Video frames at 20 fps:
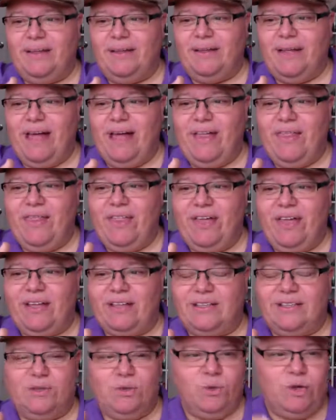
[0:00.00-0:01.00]
And
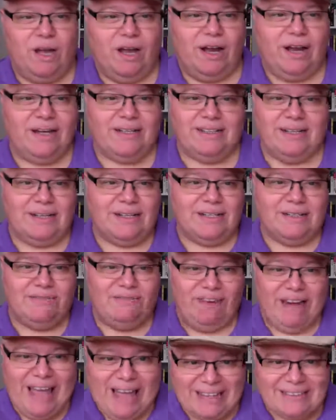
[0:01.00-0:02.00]
the two characters
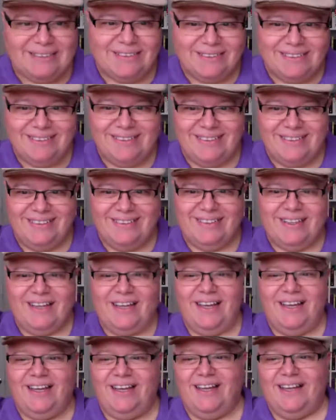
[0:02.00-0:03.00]
fled
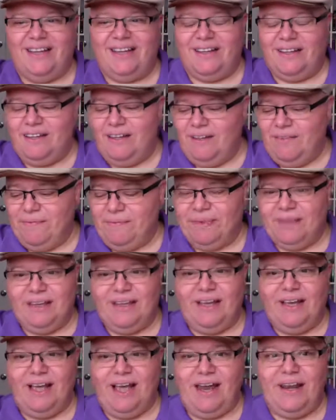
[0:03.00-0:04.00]
an
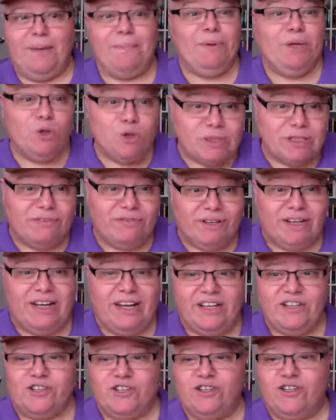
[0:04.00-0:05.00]
abusive
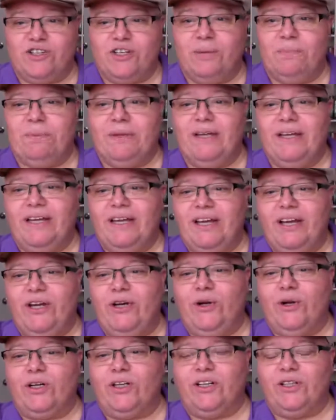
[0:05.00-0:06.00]
relationship
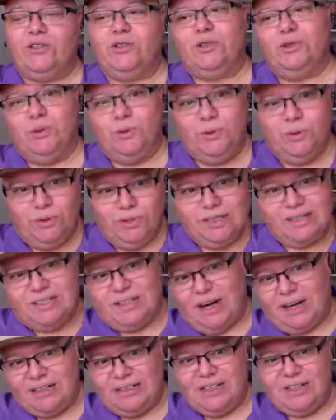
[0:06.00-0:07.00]
in order to
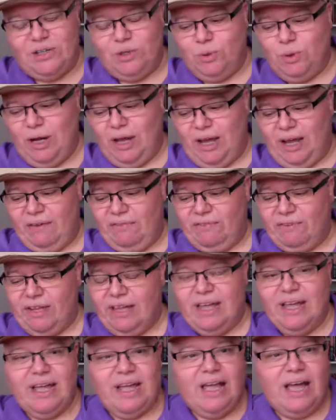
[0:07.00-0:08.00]
start a new life.
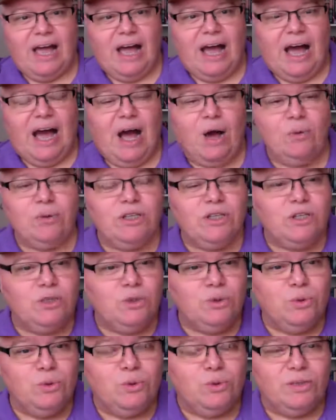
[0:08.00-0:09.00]
How did
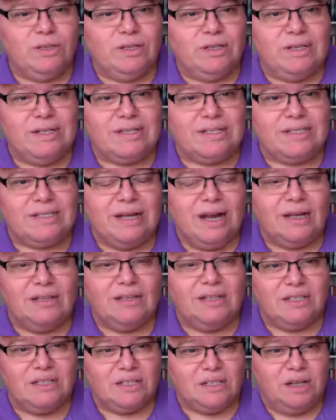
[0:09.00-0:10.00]
you start
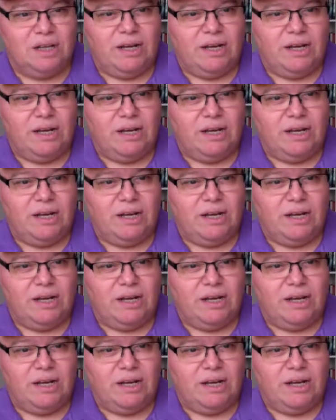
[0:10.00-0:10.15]
this?